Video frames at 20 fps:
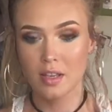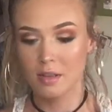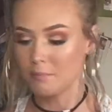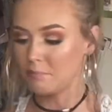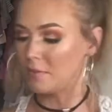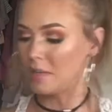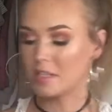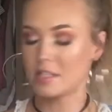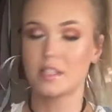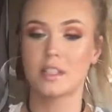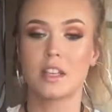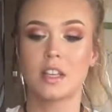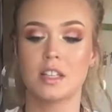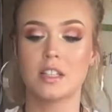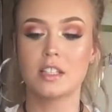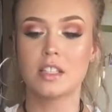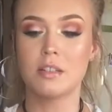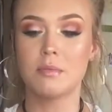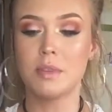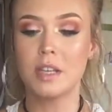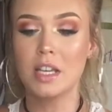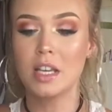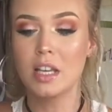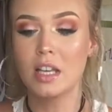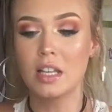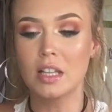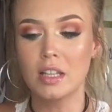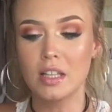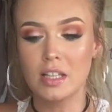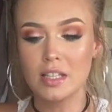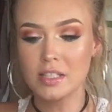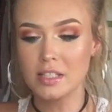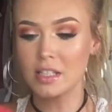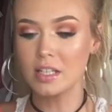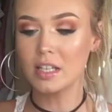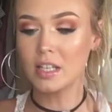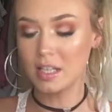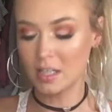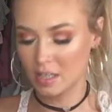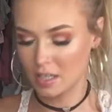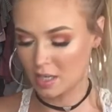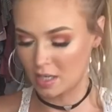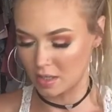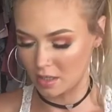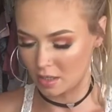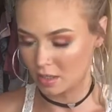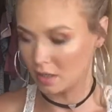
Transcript: my skin to be glistening and